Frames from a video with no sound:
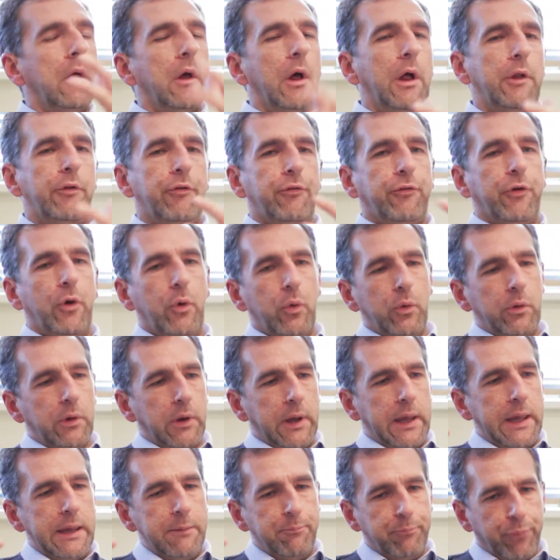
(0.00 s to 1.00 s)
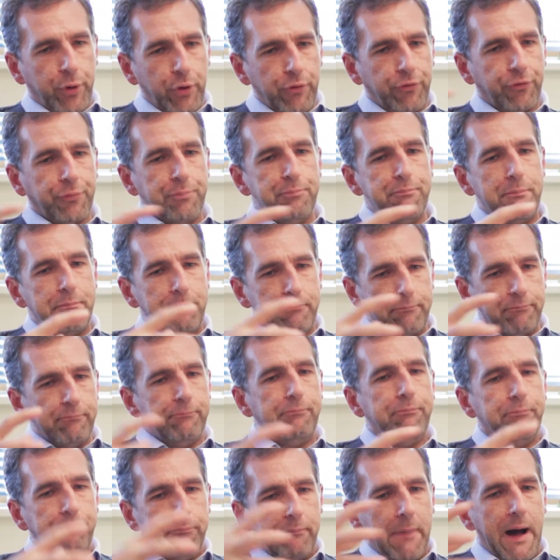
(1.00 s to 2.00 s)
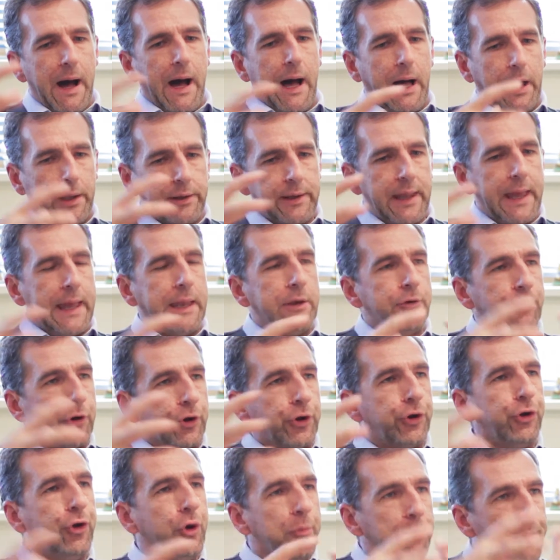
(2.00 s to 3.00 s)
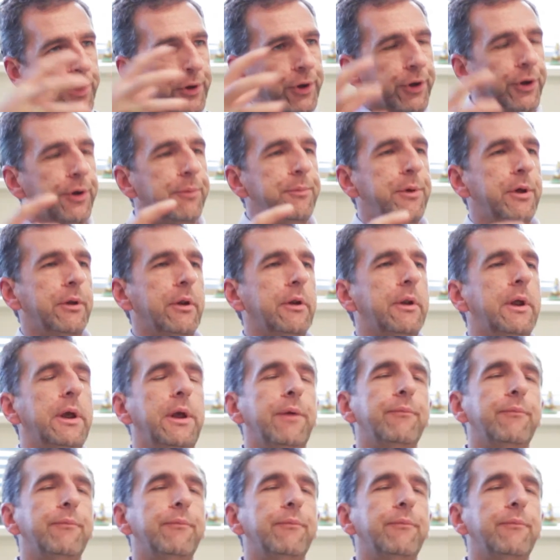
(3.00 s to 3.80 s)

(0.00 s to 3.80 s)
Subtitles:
And so he puts man into human community.